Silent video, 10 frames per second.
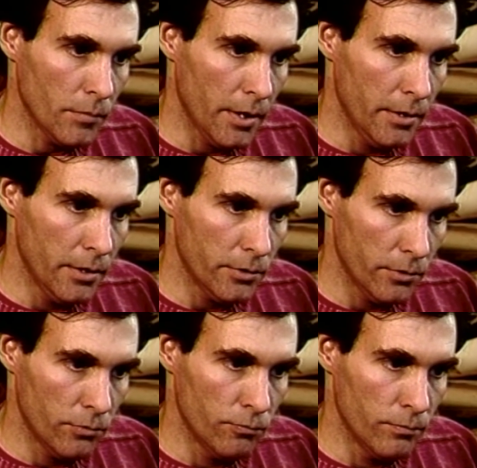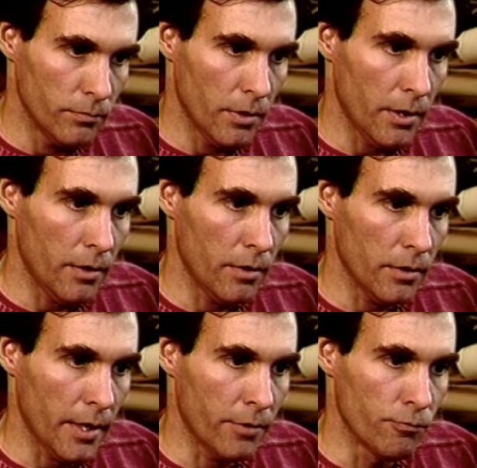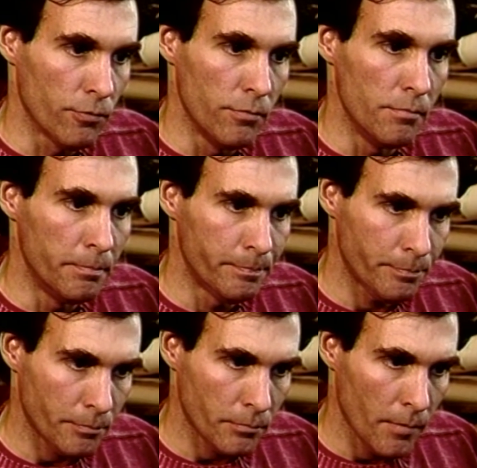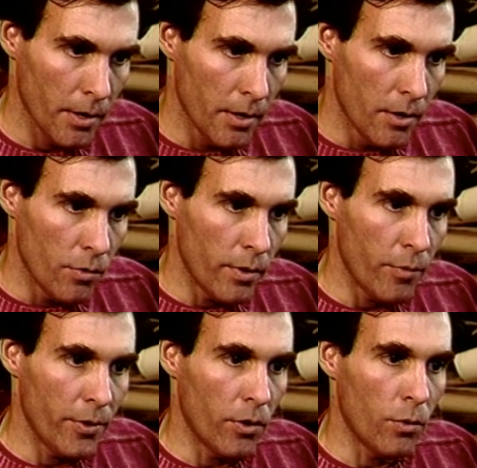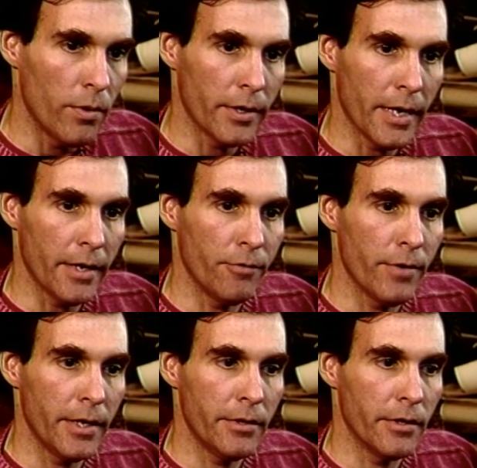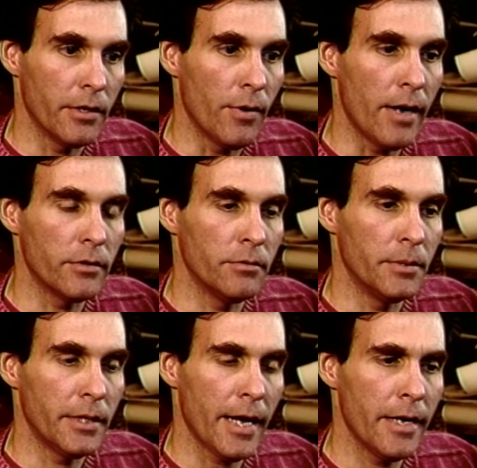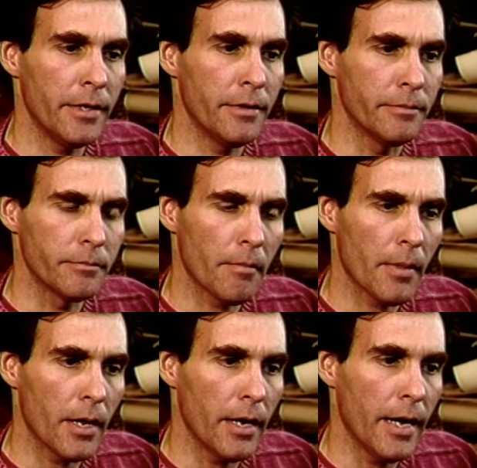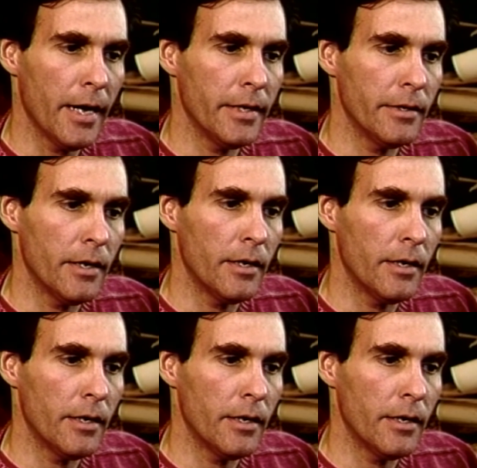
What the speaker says: in this little like room where we all were getting ready to go out to battalion, and